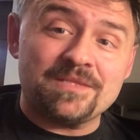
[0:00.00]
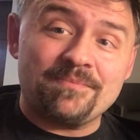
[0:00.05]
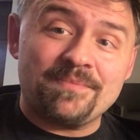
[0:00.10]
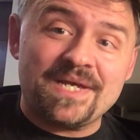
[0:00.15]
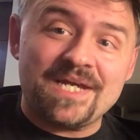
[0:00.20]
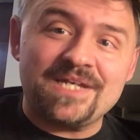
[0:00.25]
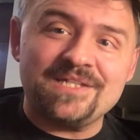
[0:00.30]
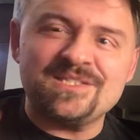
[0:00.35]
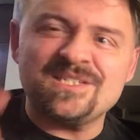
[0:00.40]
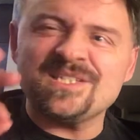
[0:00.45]

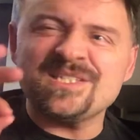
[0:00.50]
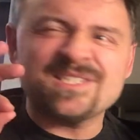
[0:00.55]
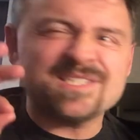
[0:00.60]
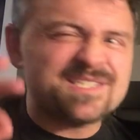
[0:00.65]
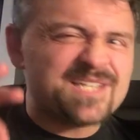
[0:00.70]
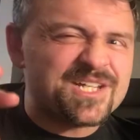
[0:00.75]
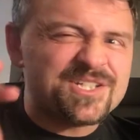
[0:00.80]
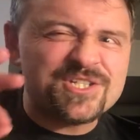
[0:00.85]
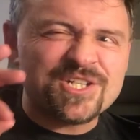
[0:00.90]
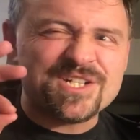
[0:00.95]
bass,
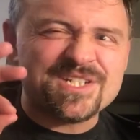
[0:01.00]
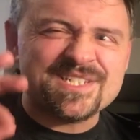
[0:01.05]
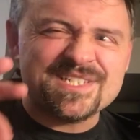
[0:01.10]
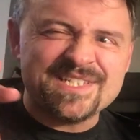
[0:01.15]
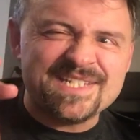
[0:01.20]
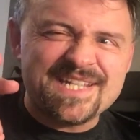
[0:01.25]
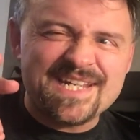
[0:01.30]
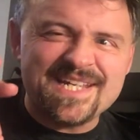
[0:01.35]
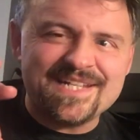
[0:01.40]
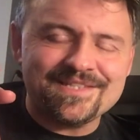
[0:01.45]
such a
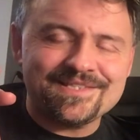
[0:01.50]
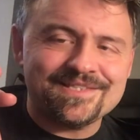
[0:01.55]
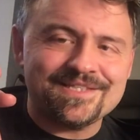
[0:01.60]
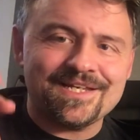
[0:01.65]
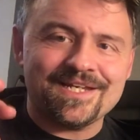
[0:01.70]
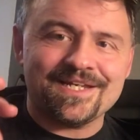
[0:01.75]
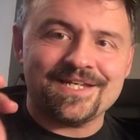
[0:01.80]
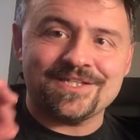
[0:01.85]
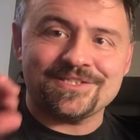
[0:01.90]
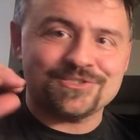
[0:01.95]
neat
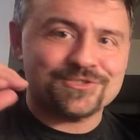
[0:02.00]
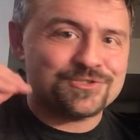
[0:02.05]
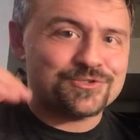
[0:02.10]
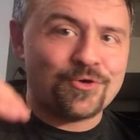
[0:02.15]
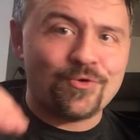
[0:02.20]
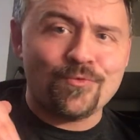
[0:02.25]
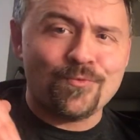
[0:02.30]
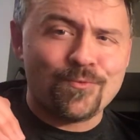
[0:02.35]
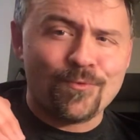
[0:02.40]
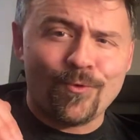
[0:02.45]
thing. It's so
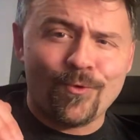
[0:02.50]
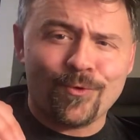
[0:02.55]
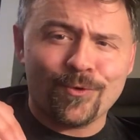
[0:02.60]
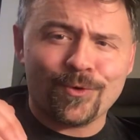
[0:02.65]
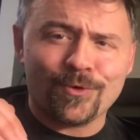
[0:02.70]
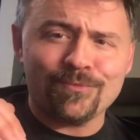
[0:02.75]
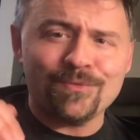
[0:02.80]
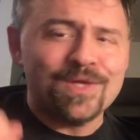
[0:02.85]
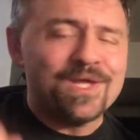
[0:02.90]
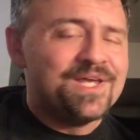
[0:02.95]

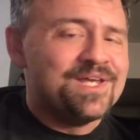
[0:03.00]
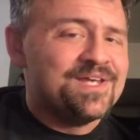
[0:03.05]
warm.